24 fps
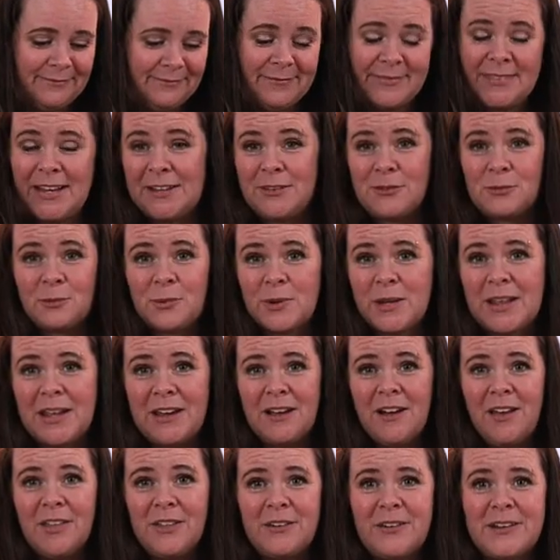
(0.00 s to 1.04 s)
That's really
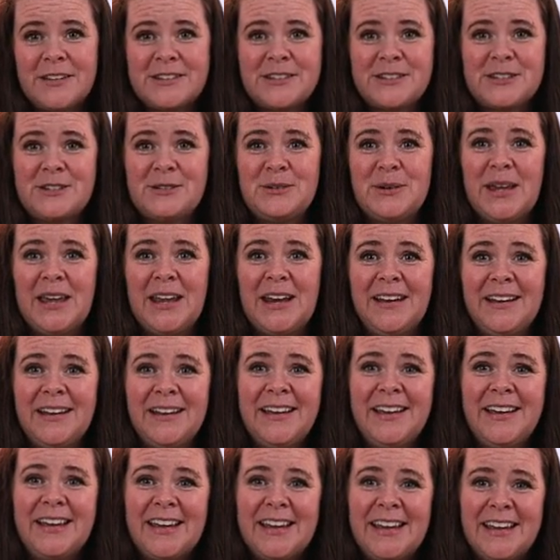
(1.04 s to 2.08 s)
all there is to it.
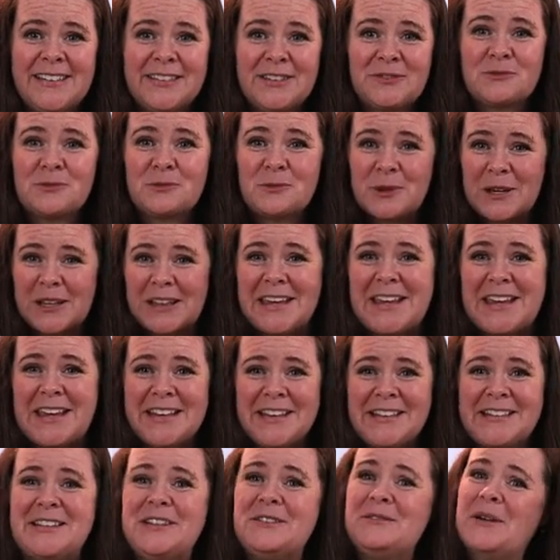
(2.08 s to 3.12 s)
It's a really
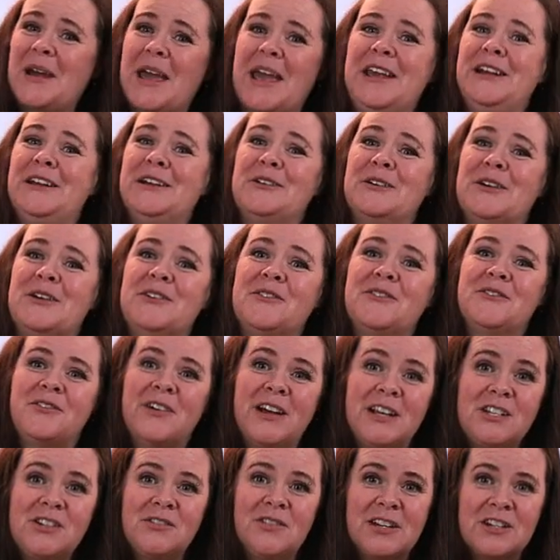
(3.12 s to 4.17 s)
easy way to grow
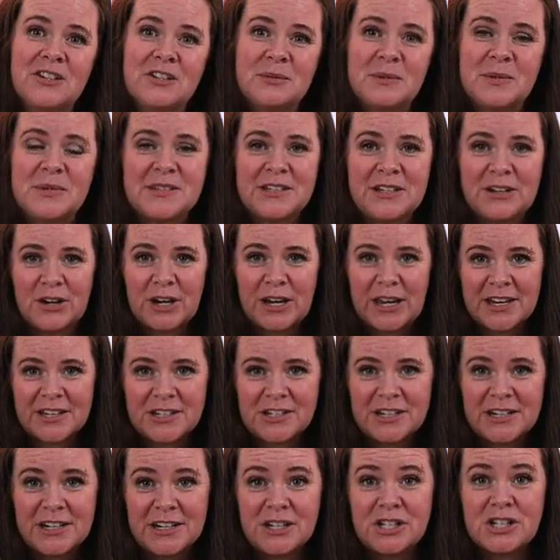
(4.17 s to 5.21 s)
fresh vegetables in your
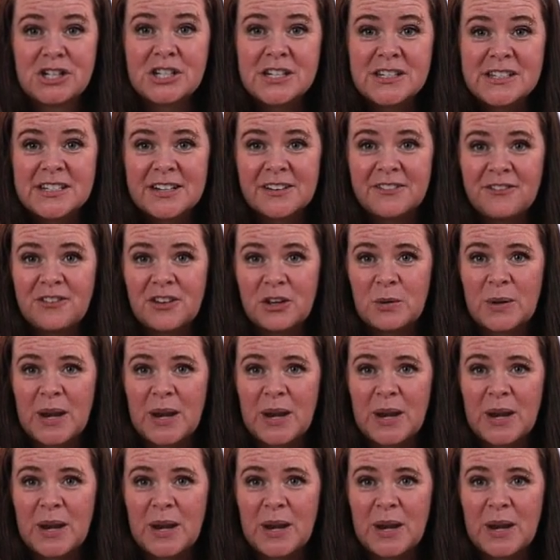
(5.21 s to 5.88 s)
kitchen in just a few